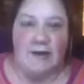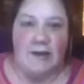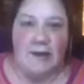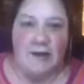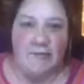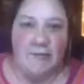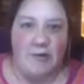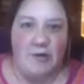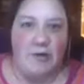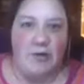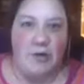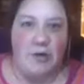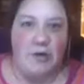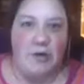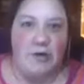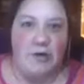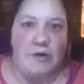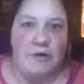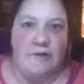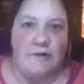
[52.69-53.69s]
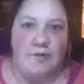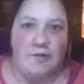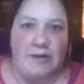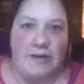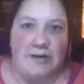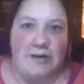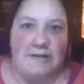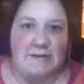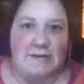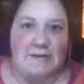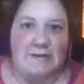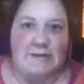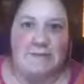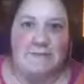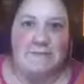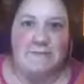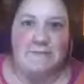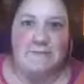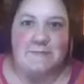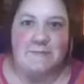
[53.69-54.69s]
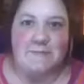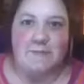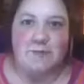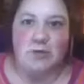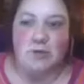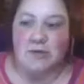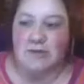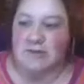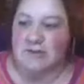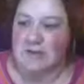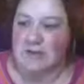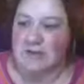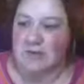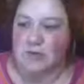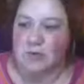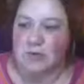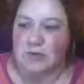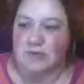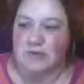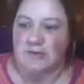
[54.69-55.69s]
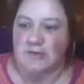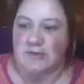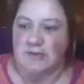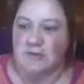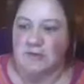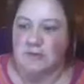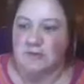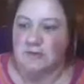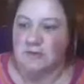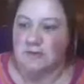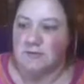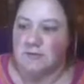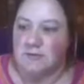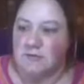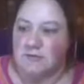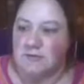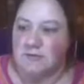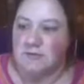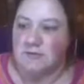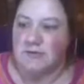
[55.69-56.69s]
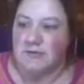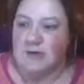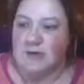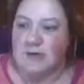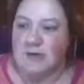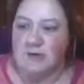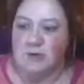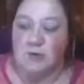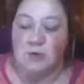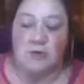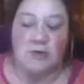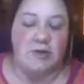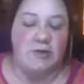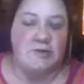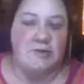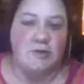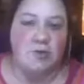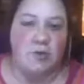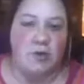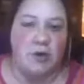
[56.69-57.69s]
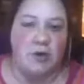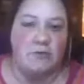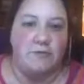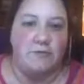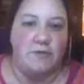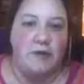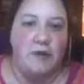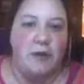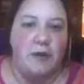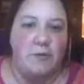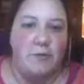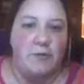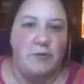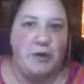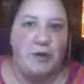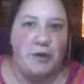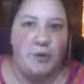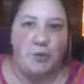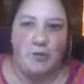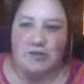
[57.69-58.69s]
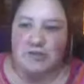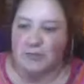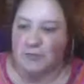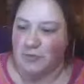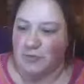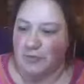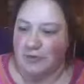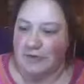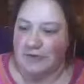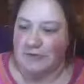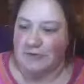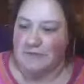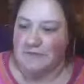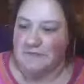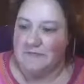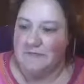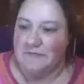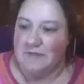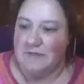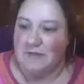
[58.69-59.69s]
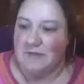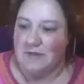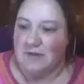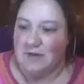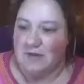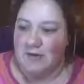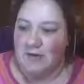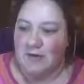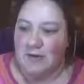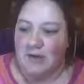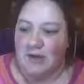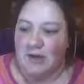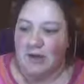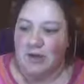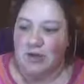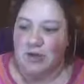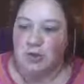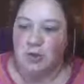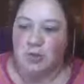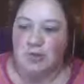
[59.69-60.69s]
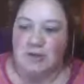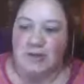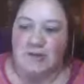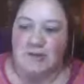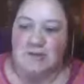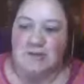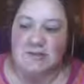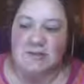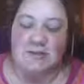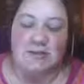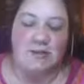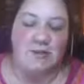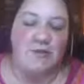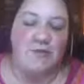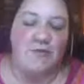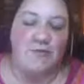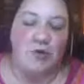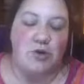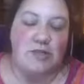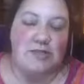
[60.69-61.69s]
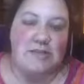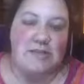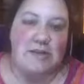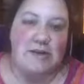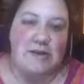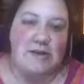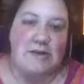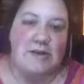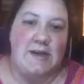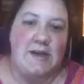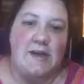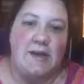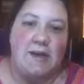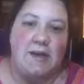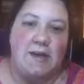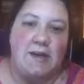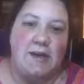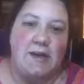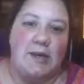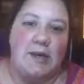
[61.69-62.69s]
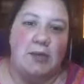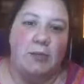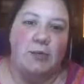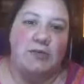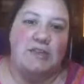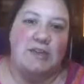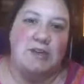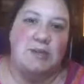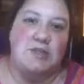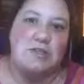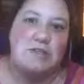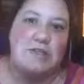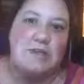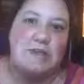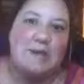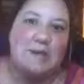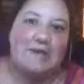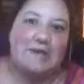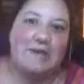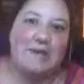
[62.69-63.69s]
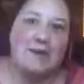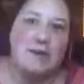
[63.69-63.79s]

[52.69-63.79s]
Every other year after that, 2008, 2000 10, 2012, Peter was deployed. In 2014, he was actually in the